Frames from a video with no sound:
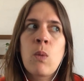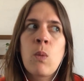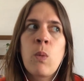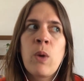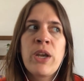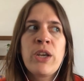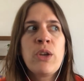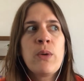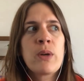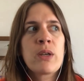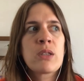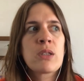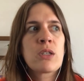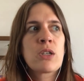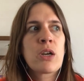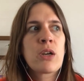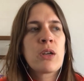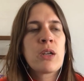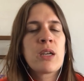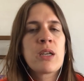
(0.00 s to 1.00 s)
when you are
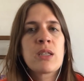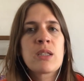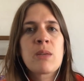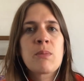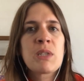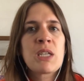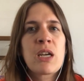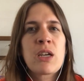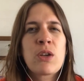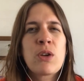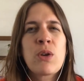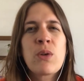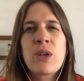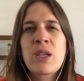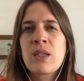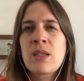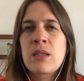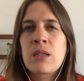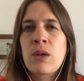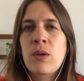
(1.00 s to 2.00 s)
starting a Substack, you don't
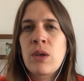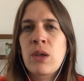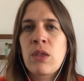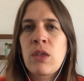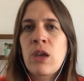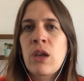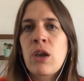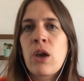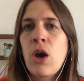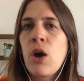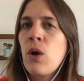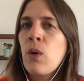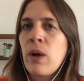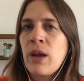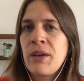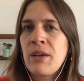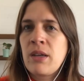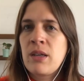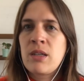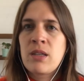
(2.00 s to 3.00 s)
necessarily think, oh,
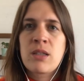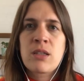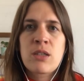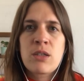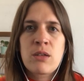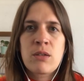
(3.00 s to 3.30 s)
I need to